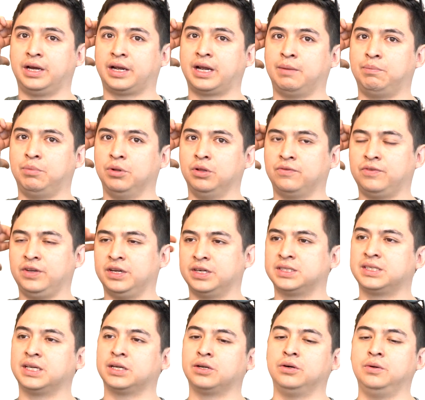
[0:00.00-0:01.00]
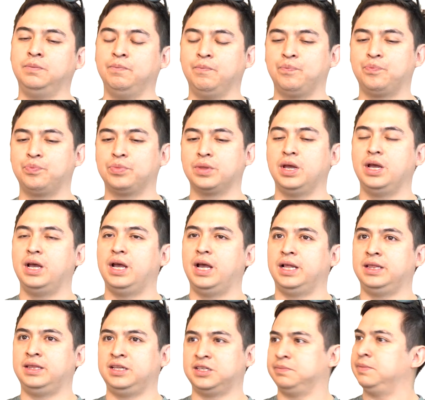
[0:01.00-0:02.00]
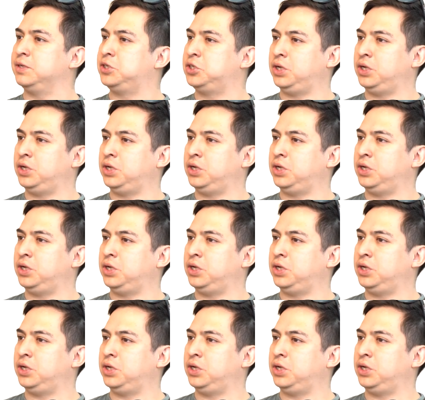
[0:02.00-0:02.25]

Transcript: a couple of years ago. This